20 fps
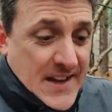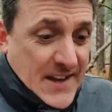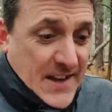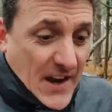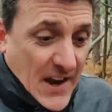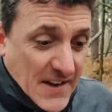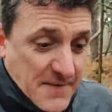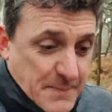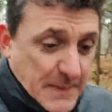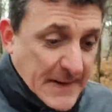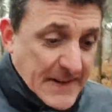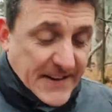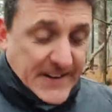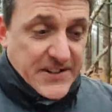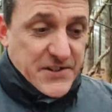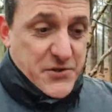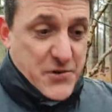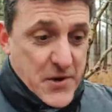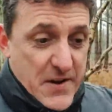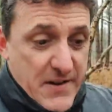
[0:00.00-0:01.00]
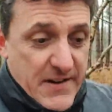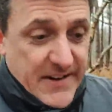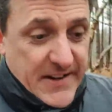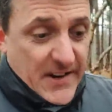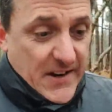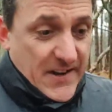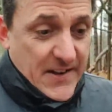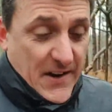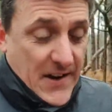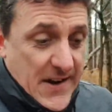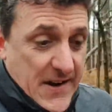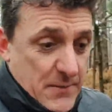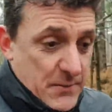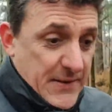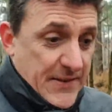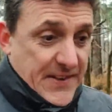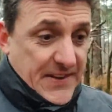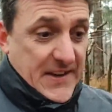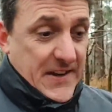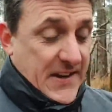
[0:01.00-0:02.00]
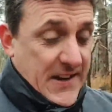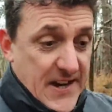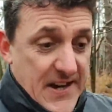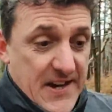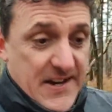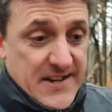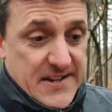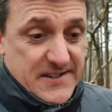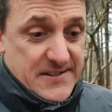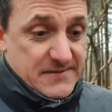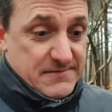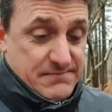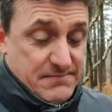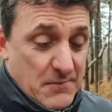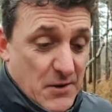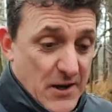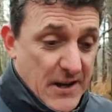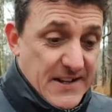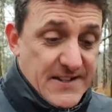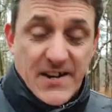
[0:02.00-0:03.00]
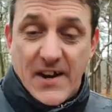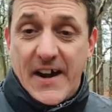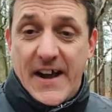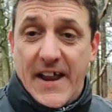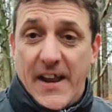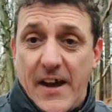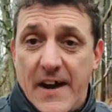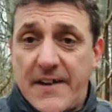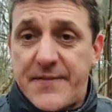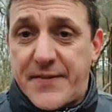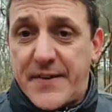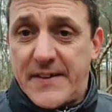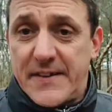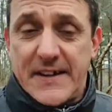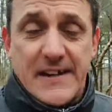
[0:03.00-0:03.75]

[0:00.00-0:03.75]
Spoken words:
I've been a contrarian, I would think, my entire life.